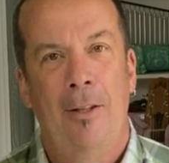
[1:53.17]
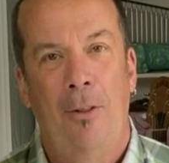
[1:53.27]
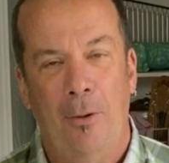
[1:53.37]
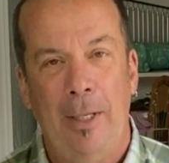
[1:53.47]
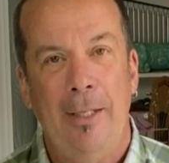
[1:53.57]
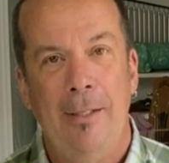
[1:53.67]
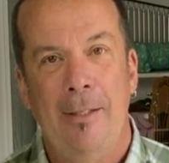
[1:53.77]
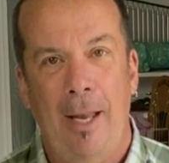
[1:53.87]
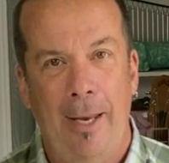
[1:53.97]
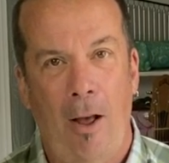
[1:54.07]
There
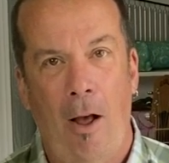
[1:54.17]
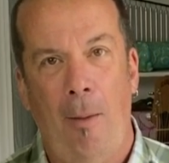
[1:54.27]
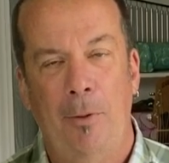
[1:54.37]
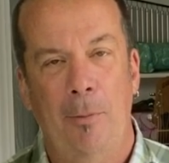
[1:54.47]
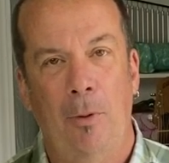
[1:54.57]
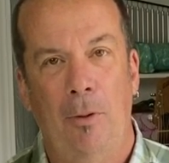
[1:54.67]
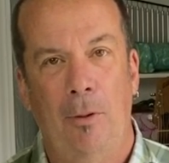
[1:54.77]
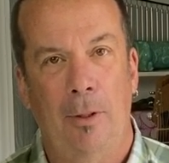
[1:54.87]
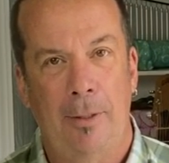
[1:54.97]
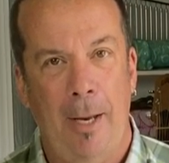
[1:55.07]
is an
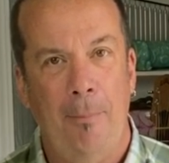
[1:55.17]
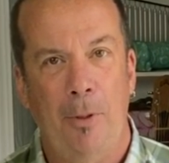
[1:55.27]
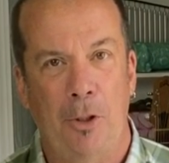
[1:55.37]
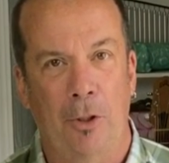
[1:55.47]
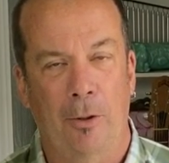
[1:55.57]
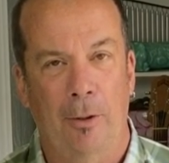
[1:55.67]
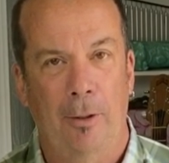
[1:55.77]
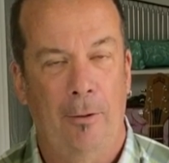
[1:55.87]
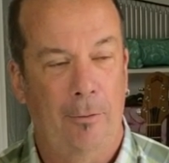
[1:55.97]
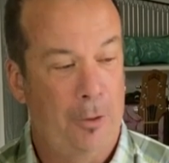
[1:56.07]
optimal temperature
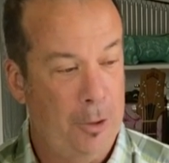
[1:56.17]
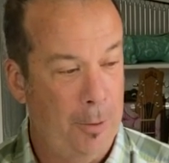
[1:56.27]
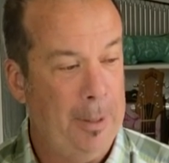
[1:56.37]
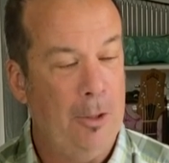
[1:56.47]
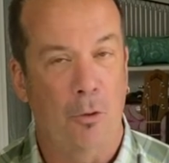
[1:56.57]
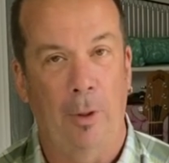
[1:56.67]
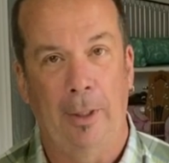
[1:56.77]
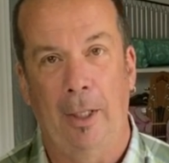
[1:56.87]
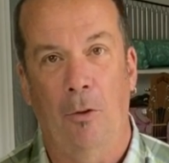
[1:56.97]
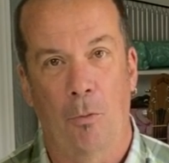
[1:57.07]
to be
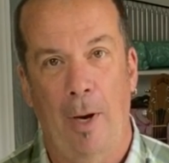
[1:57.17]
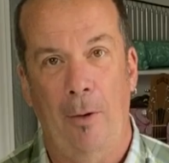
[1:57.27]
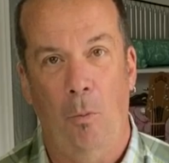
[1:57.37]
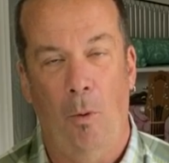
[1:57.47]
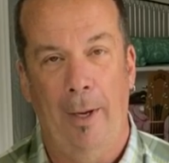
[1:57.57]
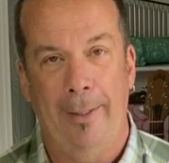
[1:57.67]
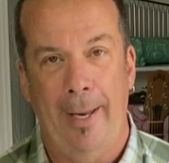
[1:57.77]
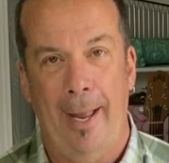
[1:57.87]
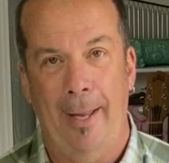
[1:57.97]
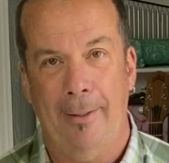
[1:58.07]
drinking red wine
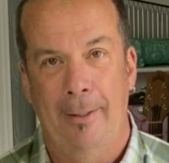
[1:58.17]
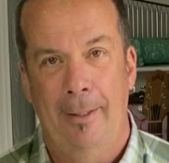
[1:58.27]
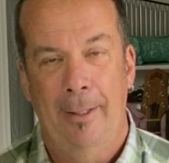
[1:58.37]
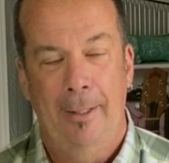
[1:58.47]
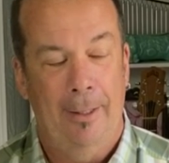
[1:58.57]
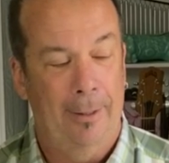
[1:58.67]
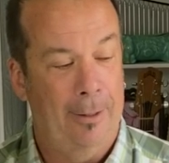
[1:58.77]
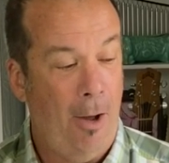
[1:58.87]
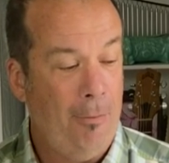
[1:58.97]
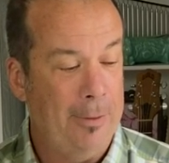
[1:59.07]
at. Uh,
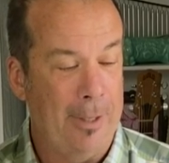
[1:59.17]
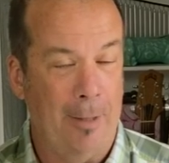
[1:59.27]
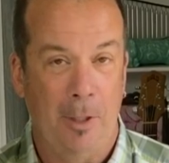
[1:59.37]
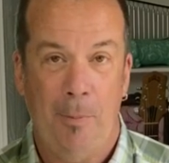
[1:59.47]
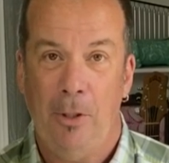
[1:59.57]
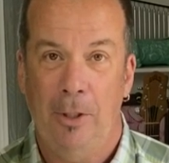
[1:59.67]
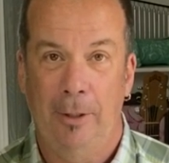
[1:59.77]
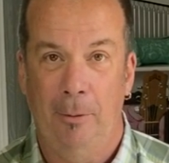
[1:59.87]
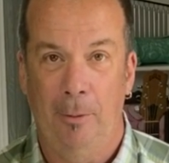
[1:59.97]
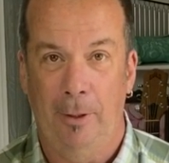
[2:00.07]
oftentimes,
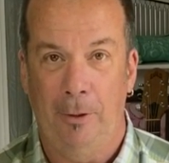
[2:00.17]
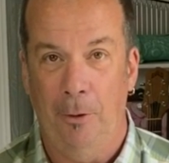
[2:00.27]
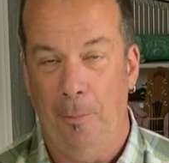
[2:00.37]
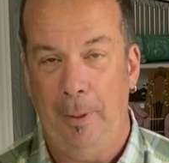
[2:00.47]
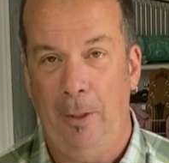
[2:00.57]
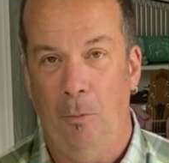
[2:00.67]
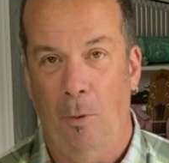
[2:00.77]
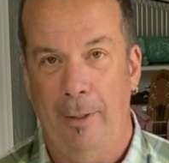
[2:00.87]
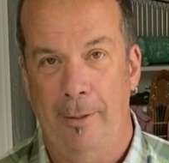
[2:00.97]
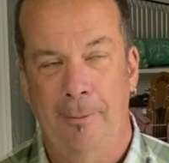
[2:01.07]
especially with European
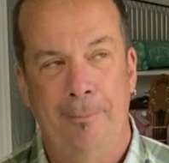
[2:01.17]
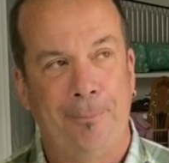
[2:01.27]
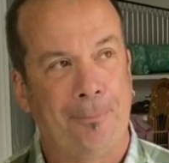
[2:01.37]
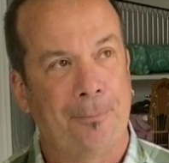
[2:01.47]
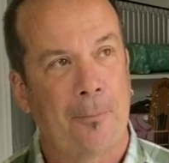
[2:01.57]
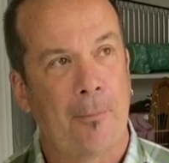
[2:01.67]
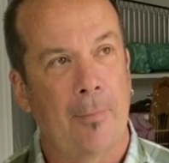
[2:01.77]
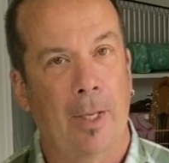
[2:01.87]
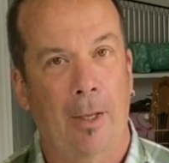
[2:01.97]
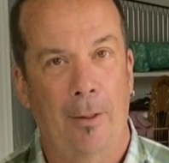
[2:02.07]
wines,
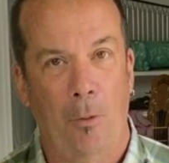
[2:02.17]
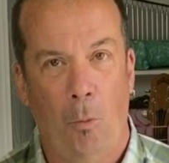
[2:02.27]
uh, the